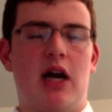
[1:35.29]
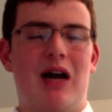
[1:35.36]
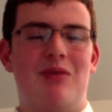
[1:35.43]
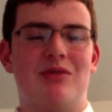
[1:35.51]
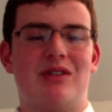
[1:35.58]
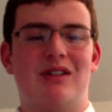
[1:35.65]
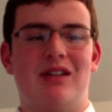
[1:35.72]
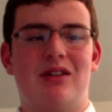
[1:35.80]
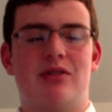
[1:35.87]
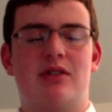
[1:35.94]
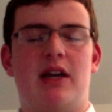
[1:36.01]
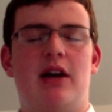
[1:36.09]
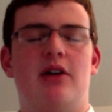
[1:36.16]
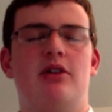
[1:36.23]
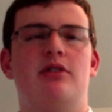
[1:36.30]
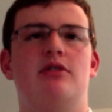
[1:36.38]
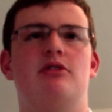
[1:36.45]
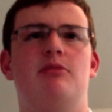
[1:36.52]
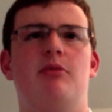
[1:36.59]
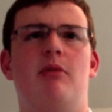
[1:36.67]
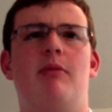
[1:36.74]
I was a little
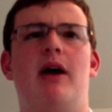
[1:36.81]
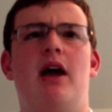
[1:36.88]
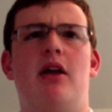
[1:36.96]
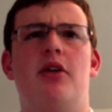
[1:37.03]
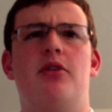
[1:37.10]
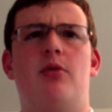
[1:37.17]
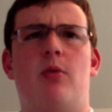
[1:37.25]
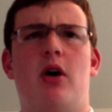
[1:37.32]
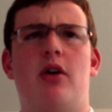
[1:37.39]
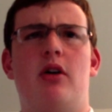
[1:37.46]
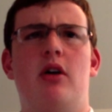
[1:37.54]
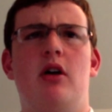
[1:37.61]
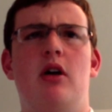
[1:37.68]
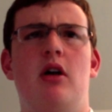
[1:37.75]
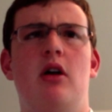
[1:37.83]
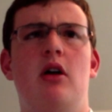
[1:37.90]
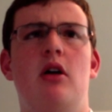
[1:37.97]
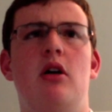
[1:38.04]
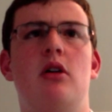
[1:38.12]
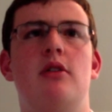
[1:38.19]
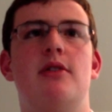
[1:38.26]
scared to put my head underwater,
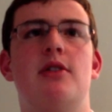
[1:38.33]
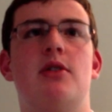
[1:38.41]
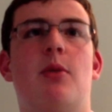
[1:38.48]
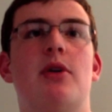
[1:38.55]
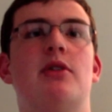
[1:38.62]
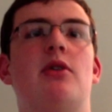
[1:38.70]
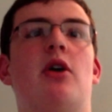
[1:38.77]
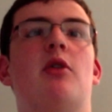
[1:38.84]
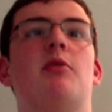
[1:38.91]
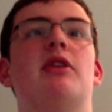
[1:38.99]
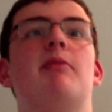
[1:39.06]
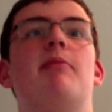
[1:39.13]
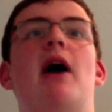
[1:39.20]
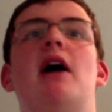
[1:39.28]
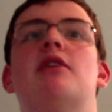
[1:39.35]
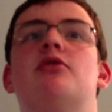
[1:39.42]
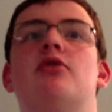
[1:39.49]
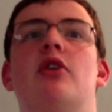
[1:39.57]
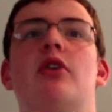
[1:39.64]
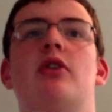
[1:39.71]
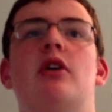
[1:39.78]
so I started with the
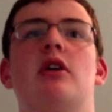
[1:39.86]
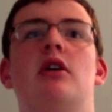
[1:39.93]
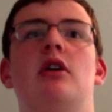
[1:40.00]
backstroke.